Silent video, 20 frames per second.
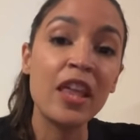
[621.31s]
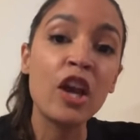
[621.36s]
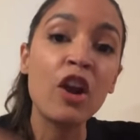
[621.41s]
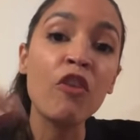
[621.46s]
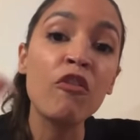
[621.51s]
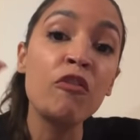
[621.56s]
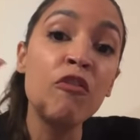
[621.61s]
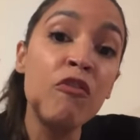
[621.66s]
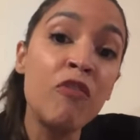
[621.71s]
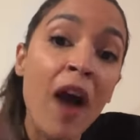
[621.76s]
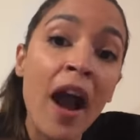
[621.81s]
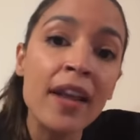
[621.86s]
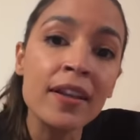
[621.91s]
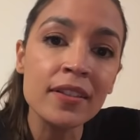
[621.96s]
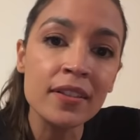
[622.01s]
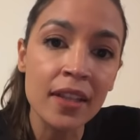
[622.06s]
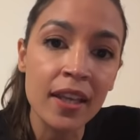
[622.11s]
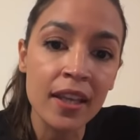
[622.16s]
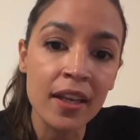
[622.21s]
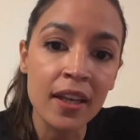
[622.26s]
They are
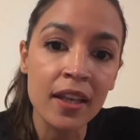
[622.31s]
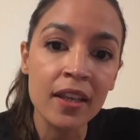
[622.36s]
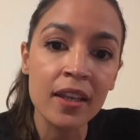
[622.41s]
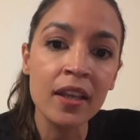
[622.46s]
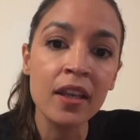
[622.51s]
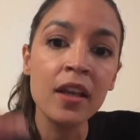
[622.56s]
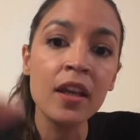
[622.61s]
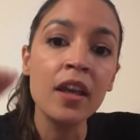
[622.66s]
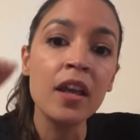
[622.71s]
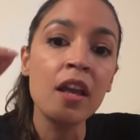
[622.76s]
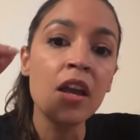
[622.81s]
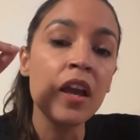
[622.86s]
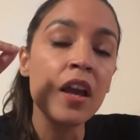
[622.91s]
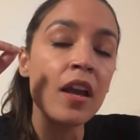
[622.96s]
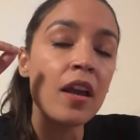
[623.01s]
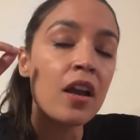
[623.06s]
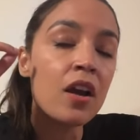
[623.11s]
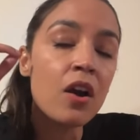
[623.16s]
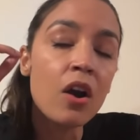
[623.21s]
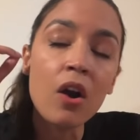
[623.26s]
violating
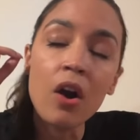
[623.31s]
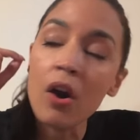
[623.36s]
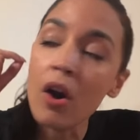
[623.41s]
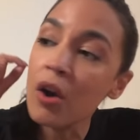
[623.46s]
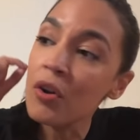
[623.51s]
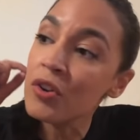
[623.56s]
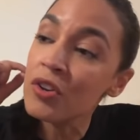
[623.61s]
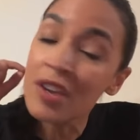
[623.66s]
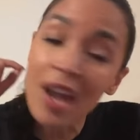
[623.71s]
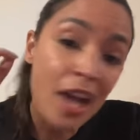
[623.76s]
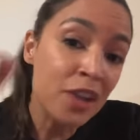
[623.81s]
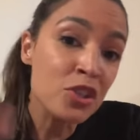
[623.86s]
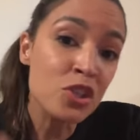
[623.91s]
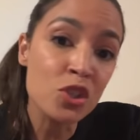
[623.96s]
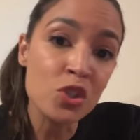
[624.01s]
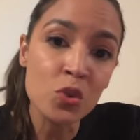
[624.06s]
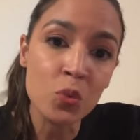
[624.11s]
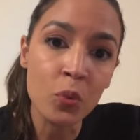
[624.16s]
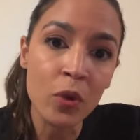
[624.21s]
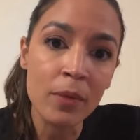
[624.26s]
not
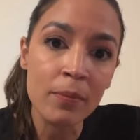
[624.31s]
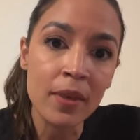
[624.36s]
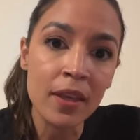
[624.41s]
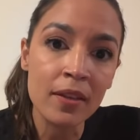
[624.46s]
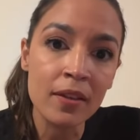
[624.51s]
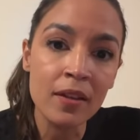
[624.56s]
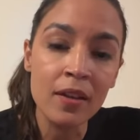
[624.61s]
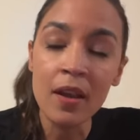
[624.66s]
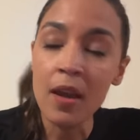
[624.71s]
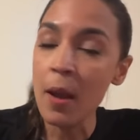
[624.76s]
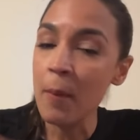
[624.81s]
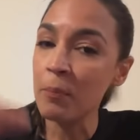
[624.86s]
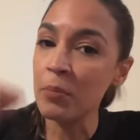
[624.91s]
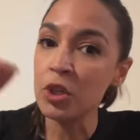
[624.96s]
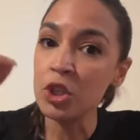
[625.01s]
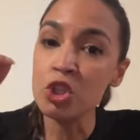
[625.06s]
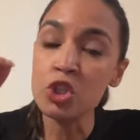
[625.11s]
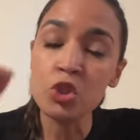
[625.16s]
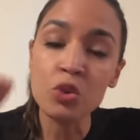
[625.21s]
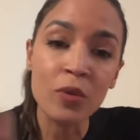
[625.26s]
just women,
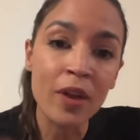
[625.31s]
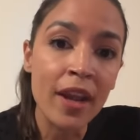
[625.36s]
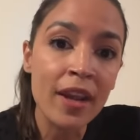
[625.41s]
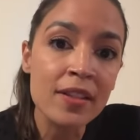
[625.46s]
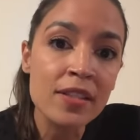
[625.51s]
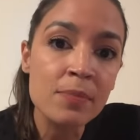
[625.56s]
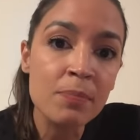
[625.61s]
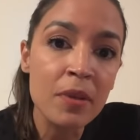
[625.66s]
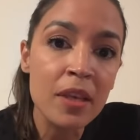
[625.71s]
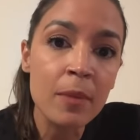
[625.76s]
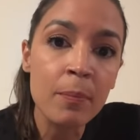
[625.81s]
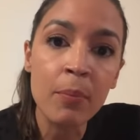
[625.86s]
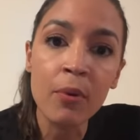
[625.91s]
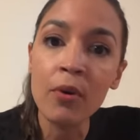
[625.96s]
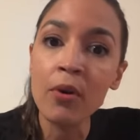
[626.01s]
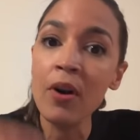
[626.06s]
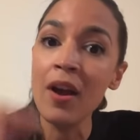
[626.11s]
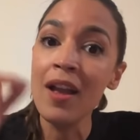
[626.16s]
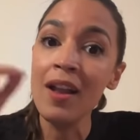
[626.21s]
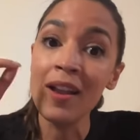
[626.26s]
but trans
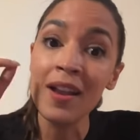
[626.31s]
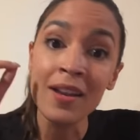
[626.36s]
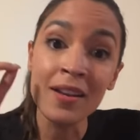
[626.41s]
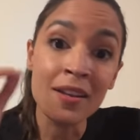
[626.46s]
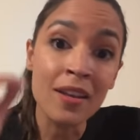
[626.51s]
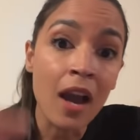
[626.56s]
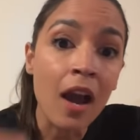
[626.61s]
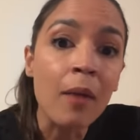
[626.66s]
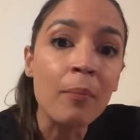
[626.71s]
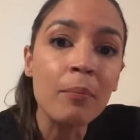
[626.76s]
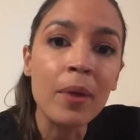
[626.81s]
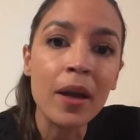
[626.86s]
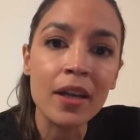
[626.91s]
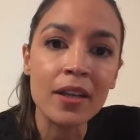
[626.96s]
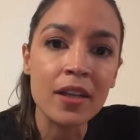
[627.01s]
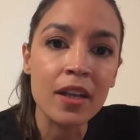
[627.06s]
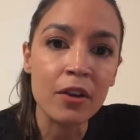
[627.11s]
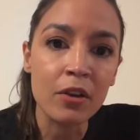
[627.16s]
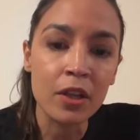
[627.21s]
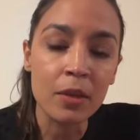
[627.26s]
people and
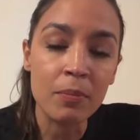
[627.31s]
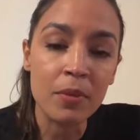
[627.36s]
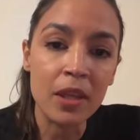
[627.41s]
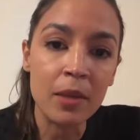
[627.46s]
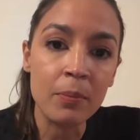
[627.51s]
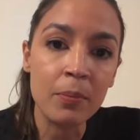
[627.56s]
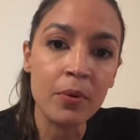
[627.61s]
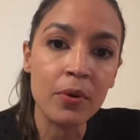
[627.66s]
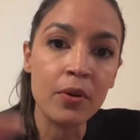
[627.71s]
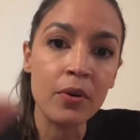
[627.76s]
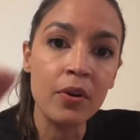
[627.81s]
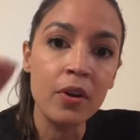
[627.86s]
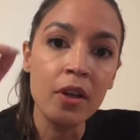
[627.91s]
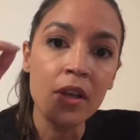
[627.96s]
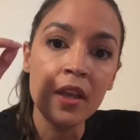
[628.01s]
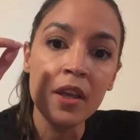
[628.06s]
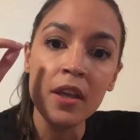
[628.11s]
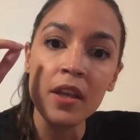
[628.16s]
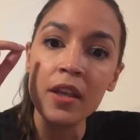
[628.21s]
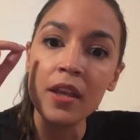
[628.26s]
non-binary people
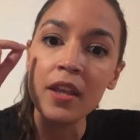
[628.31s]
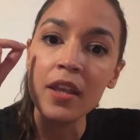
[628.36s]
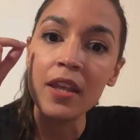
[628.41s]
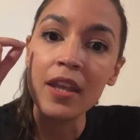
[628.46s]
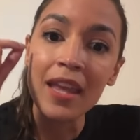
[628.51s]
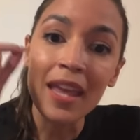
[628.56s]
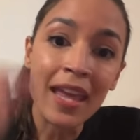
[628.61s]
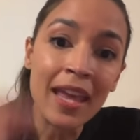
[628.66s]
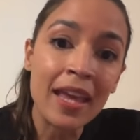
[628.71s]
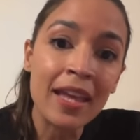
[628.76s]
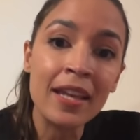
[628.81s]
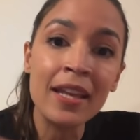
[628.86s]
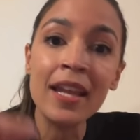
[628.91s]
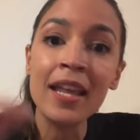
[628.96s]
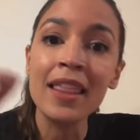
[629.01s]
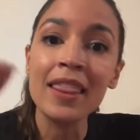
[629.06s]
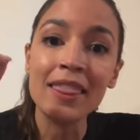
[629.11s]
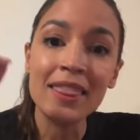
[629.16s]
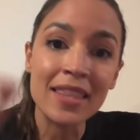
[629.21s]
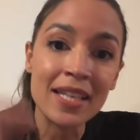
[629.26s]

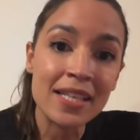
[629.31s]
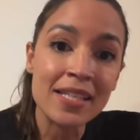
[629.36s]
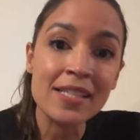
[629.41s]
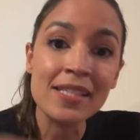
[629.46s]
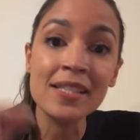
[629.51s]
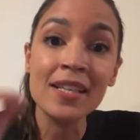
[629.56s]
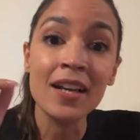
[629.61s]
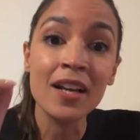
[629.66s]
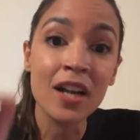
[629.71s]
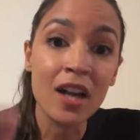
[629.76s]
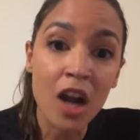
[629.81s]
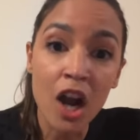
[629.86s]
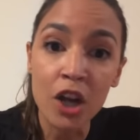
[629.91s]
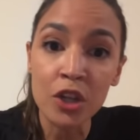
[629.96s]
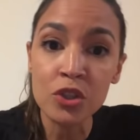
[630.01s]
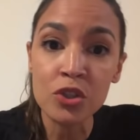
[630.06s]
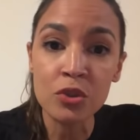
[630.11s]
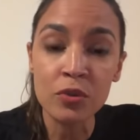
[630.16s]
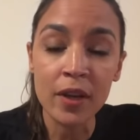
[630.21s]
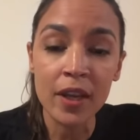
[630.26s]
in this
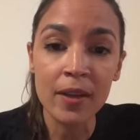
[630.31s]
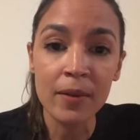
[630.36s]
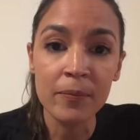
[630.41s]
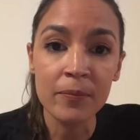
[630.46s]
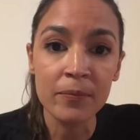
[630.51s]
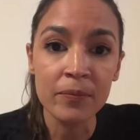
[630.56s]
country.